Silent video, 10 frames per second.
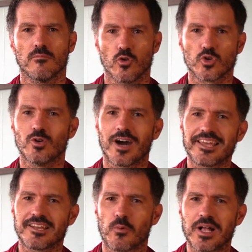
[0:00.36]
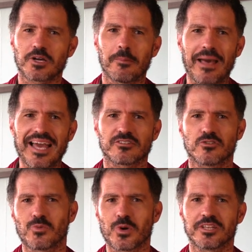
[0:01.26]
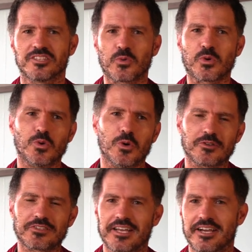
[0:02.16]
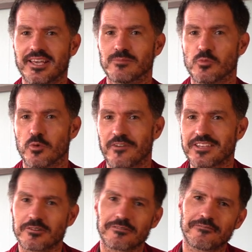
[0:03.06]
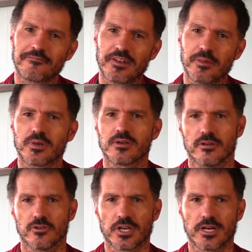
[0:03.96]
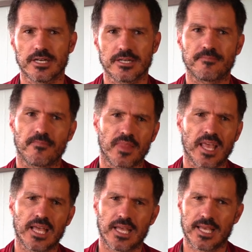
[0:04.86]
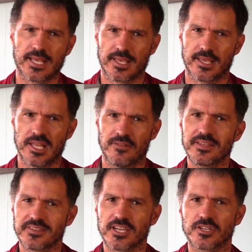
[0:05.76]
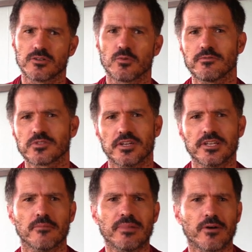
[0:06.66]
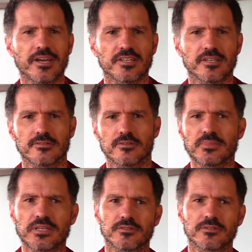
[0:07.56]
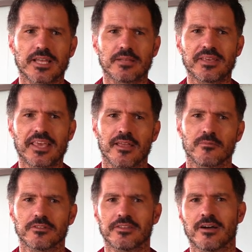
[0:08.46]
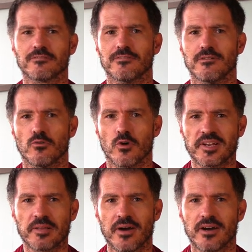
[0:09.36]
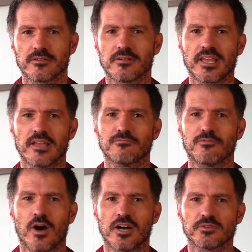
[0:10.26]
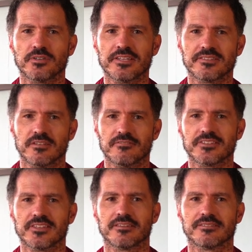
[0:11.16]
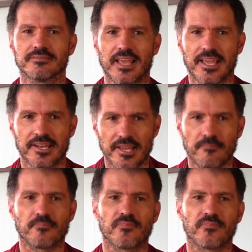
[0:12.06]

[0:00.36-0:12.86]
Bonjour and welcome back to the World History course. I am Professor Philippe Girard. In this section, we've studied the Middle Ages, a period that began with the downfall of the Roman Empire in 476 AD.